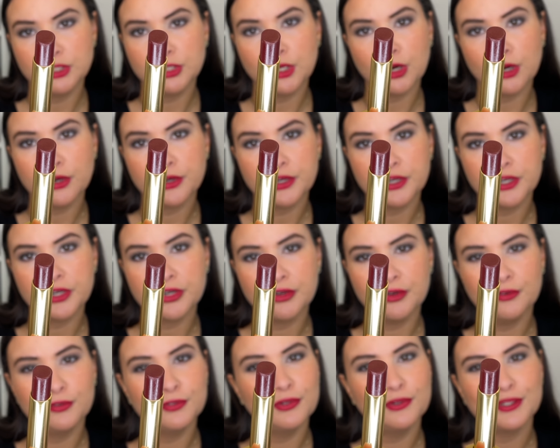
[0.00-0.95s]

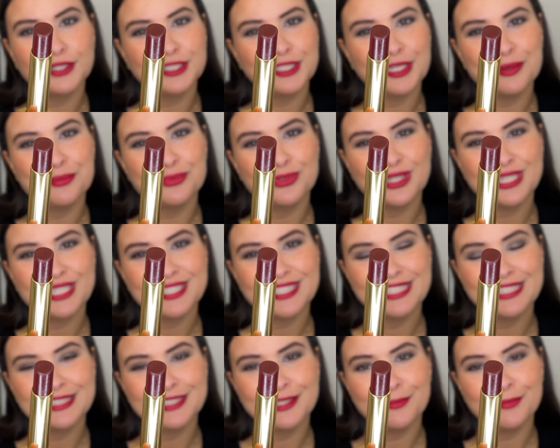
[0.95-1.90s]
darker for some reason,